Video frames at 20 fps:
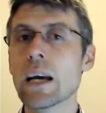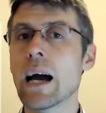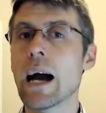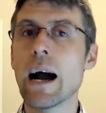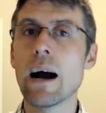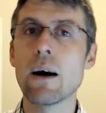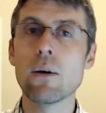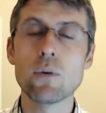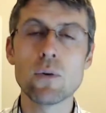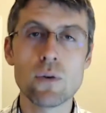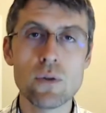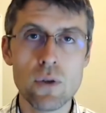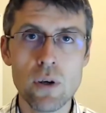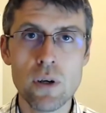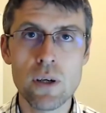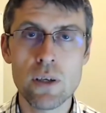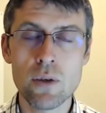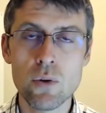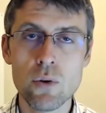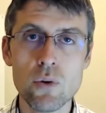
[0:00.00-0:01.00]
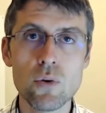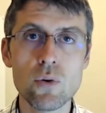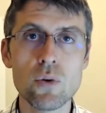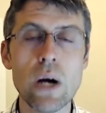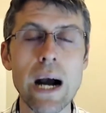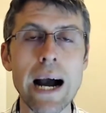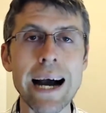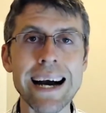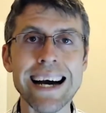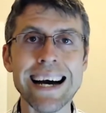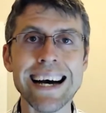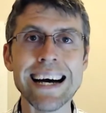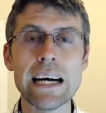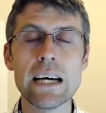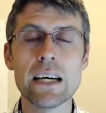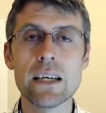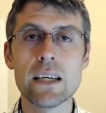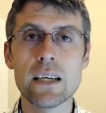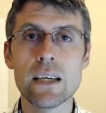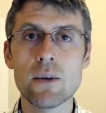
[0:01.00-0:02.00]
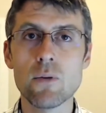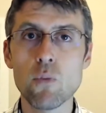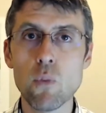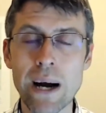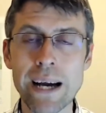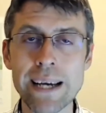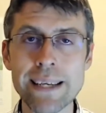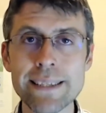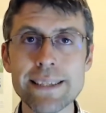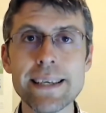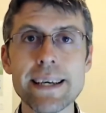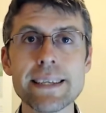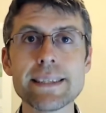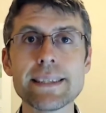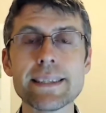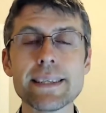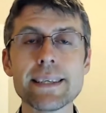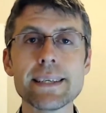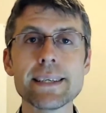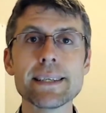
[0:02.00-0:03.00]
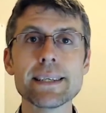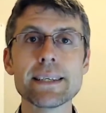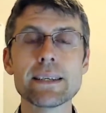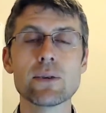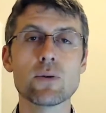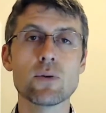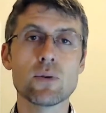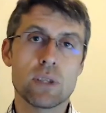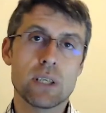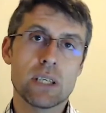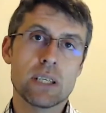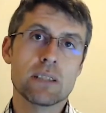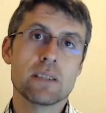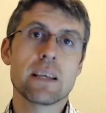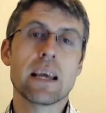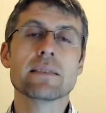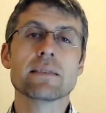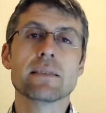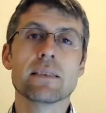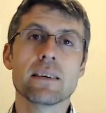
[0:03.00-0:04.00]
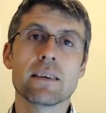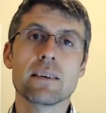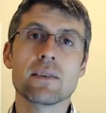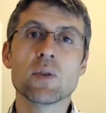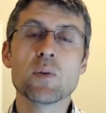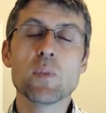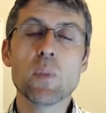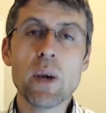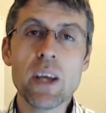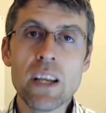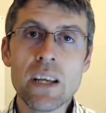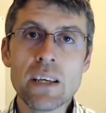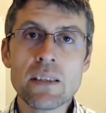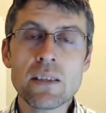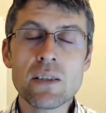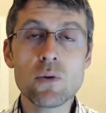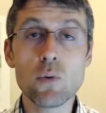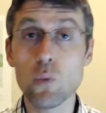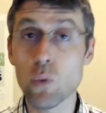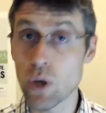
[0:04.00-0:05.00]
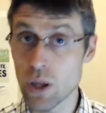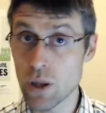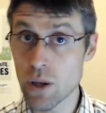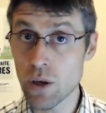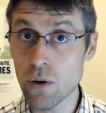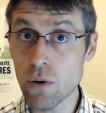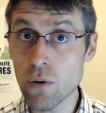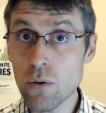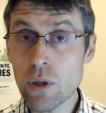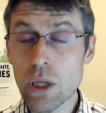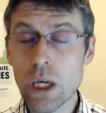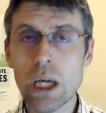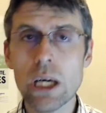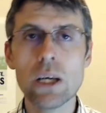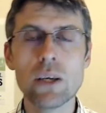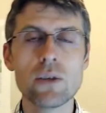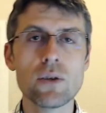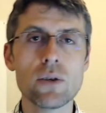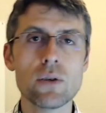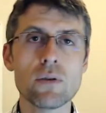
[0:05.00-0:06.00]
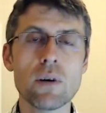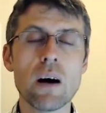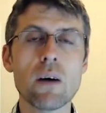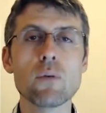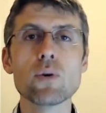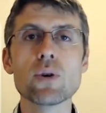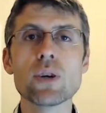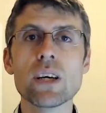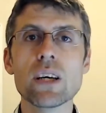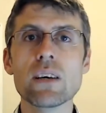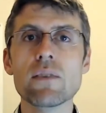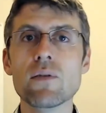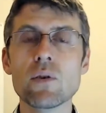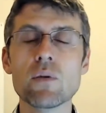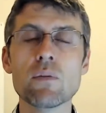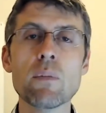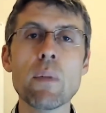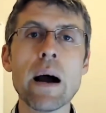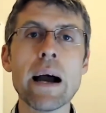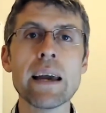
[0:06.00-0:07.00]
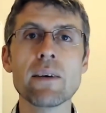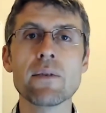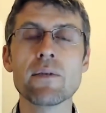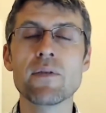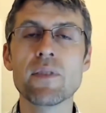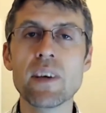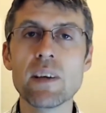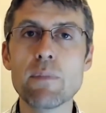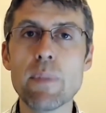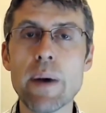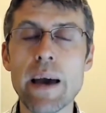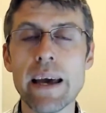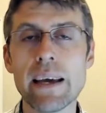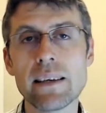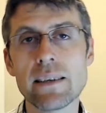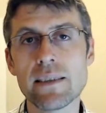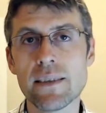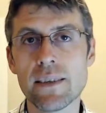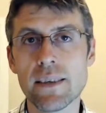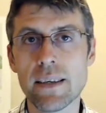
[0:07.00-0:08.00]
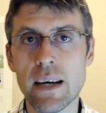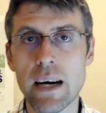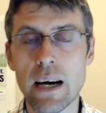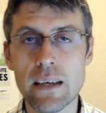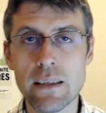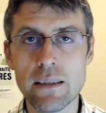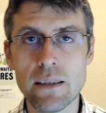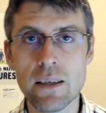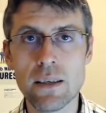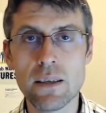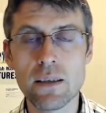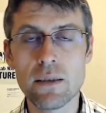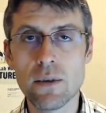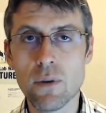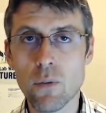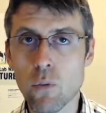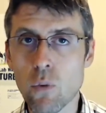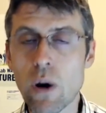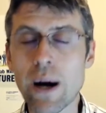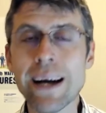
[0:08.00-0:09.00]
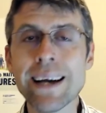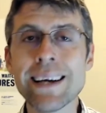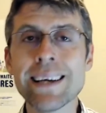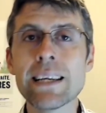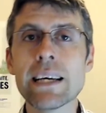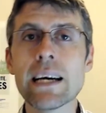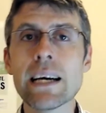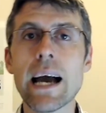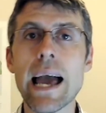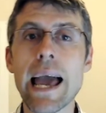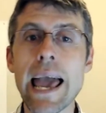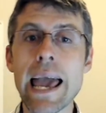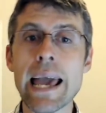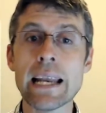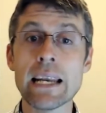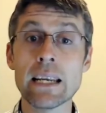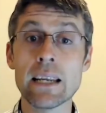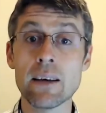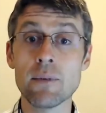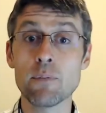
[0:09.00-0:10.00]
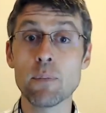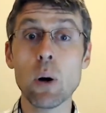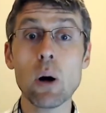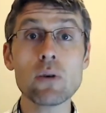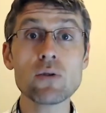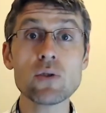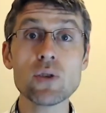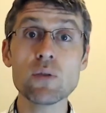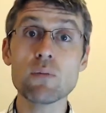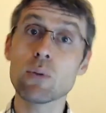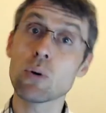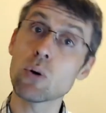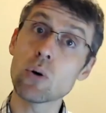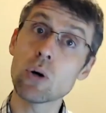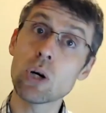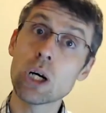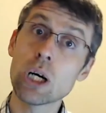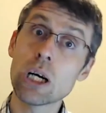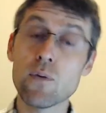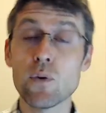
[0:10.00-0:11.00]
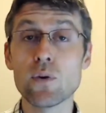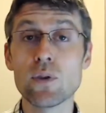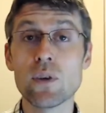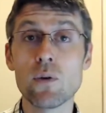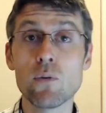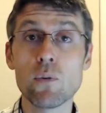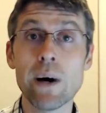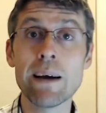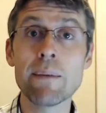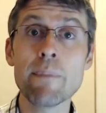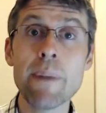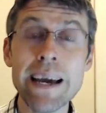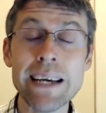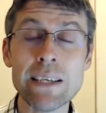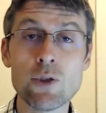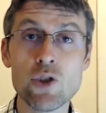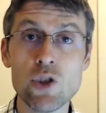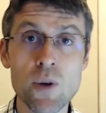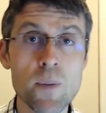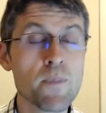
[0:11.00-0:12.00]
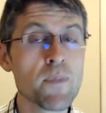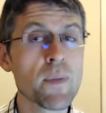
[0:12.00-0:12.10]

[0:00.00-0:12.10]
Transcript: I will gonna do a wine tasting or a testing experience with you. So I will give you my feedbacks regarding the wine and the possible food and wine match.